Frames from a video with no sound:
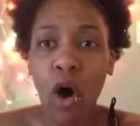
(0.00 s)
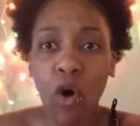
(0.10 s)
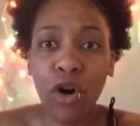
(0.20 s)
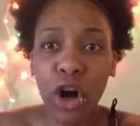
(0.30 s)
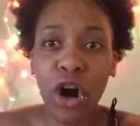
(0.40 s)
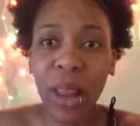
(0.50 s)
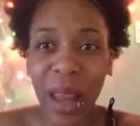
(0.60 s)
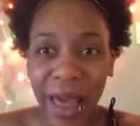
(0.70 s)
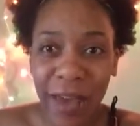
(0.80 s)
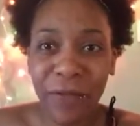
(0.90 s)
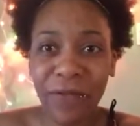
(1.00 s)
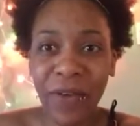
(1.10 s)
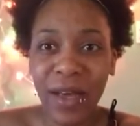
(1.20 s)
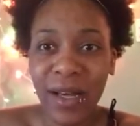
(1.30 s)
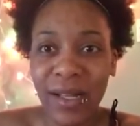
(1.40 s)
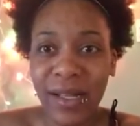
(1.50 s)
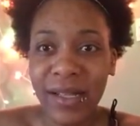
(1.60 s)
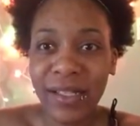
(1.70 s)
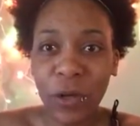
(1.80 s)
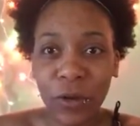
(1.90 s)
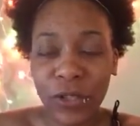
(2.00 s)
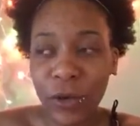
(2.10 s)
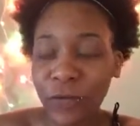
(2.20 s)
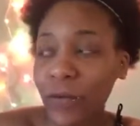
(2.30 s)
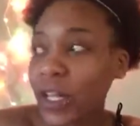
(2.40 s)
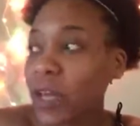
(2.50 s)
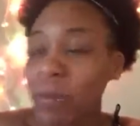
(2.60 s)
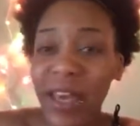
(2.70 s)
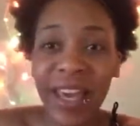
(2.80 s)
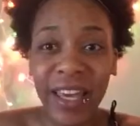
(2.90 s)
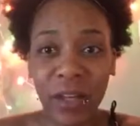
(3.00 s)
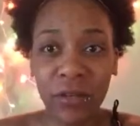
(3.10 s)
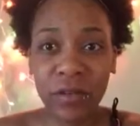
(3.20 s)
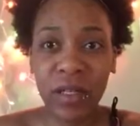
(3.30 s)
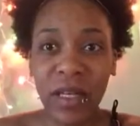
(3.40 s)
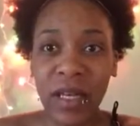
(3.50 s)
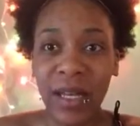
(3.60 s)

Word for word: on her life to fully be healed.